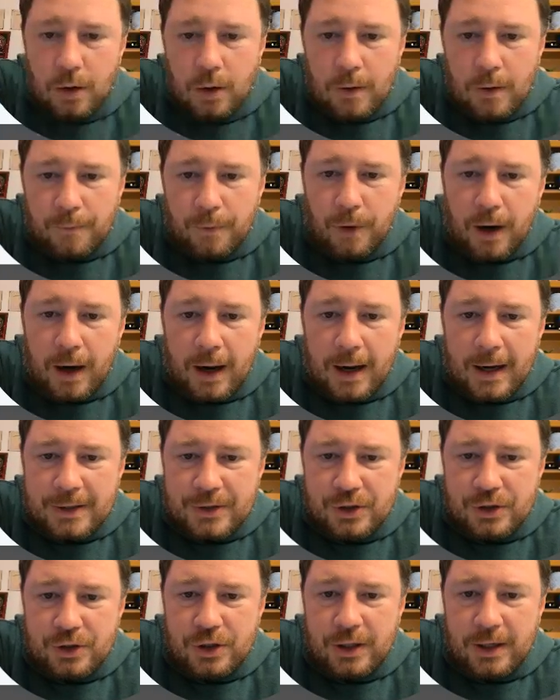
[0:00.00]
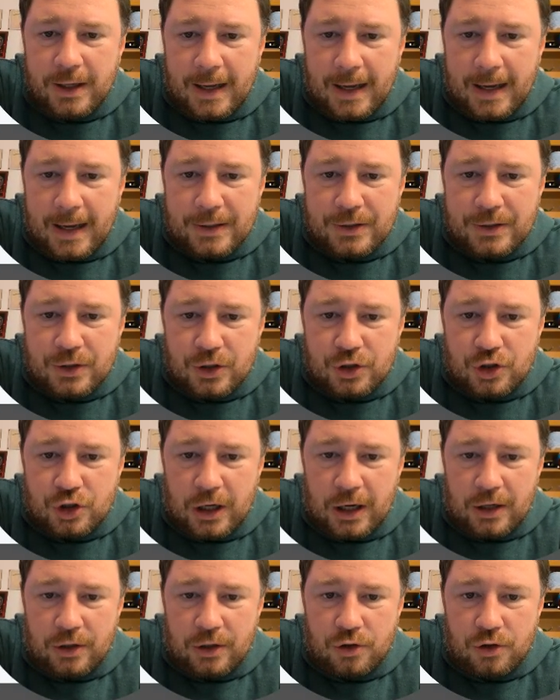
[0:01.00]
For oxygen gas to
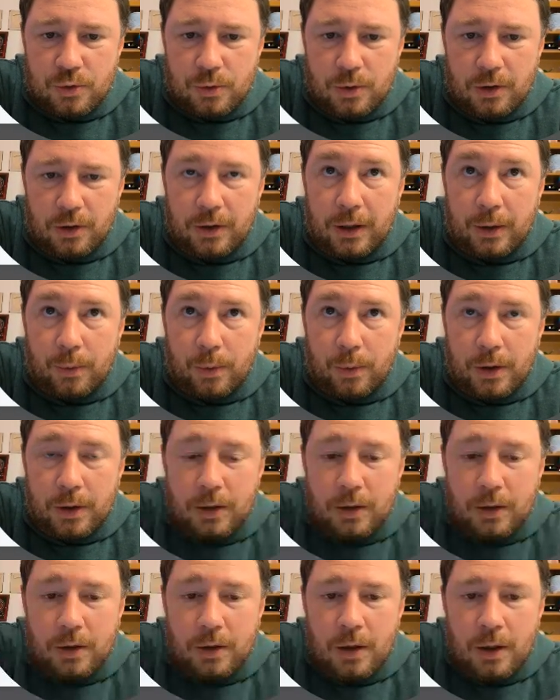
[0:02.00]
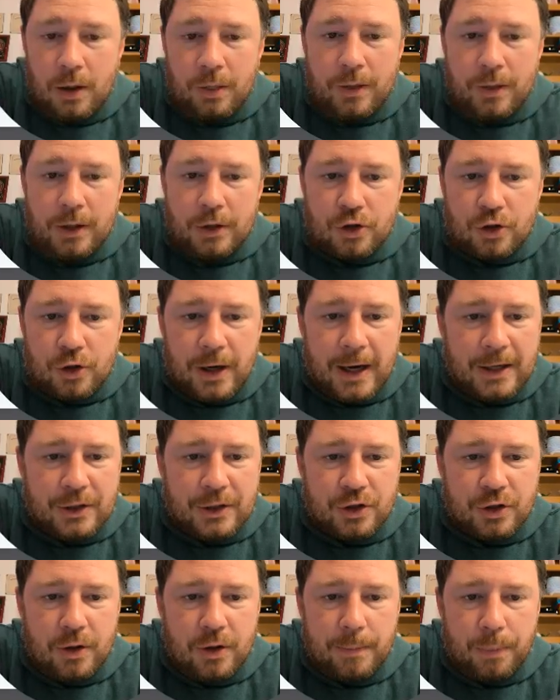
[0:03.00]
change to a liquid, the
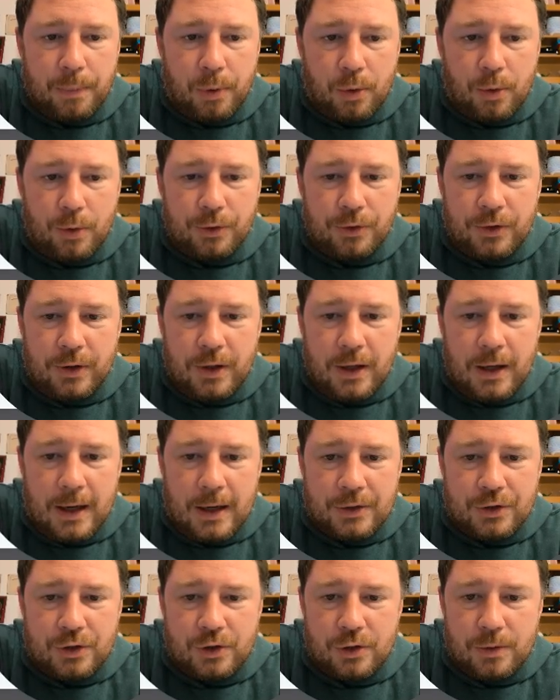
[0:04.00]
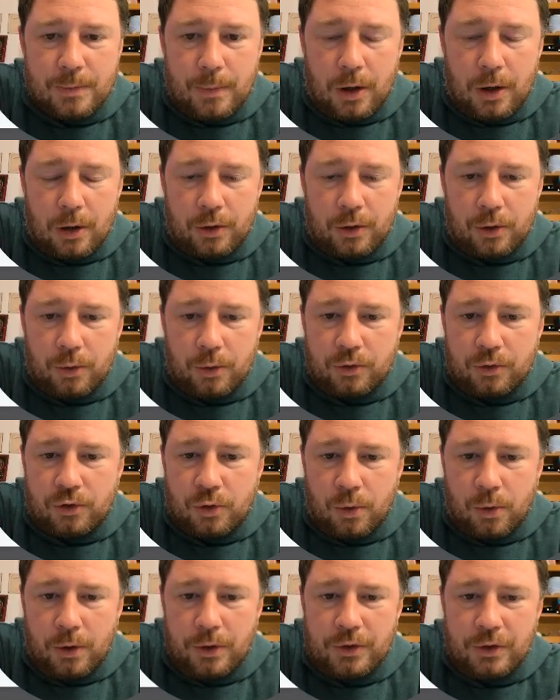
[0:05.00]
attraction that pulls the oxygen molecules
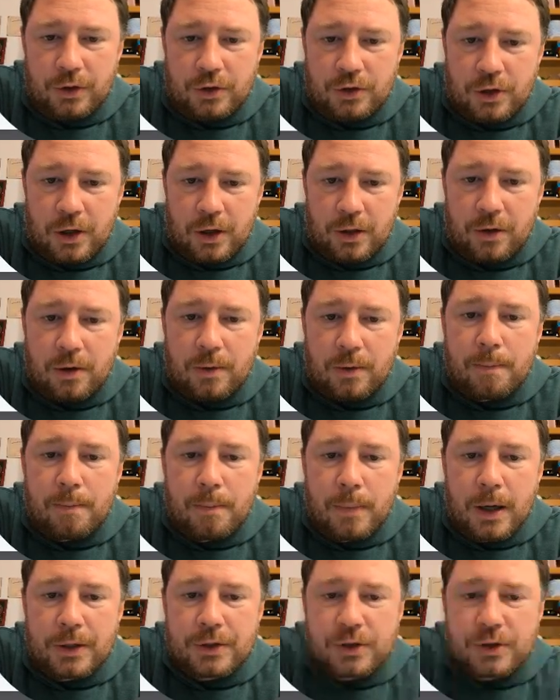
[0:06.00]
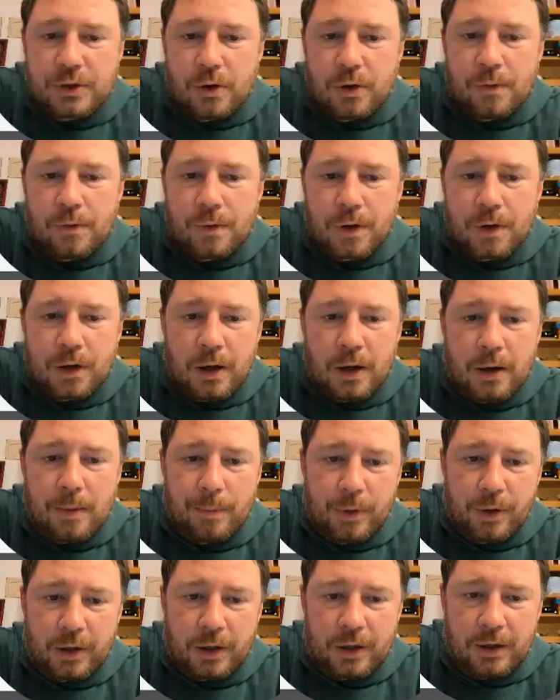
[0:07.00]
towards each other must
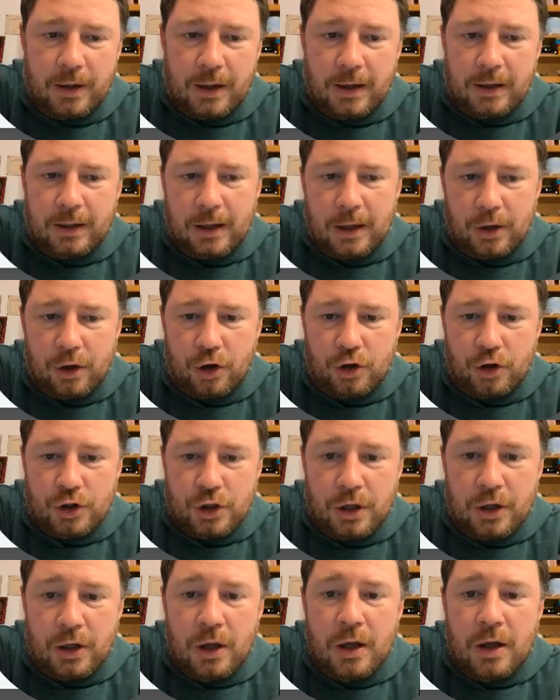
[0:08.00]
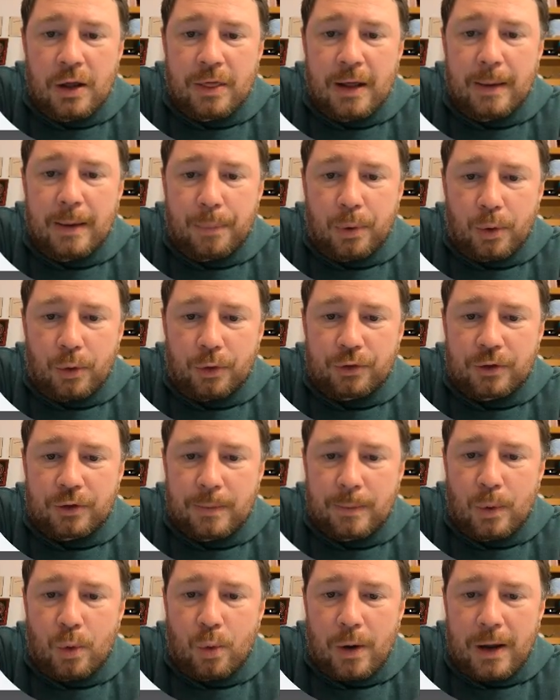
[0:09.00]
overcome the kinetic energy that pulls
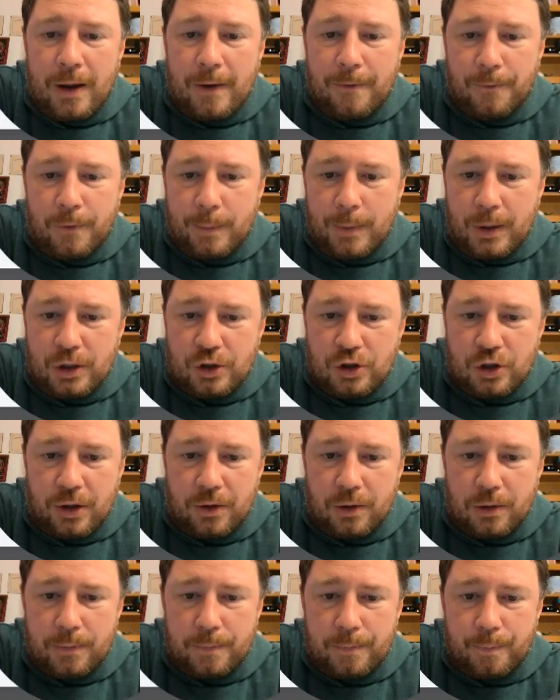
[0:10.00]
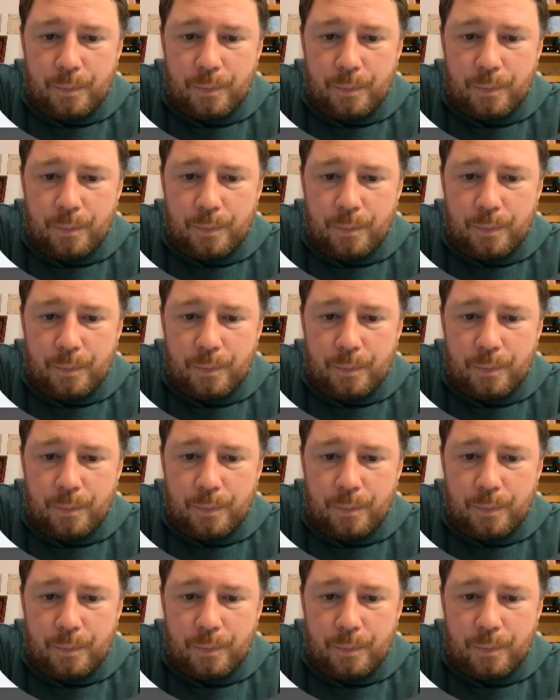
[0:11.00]
them away from each other.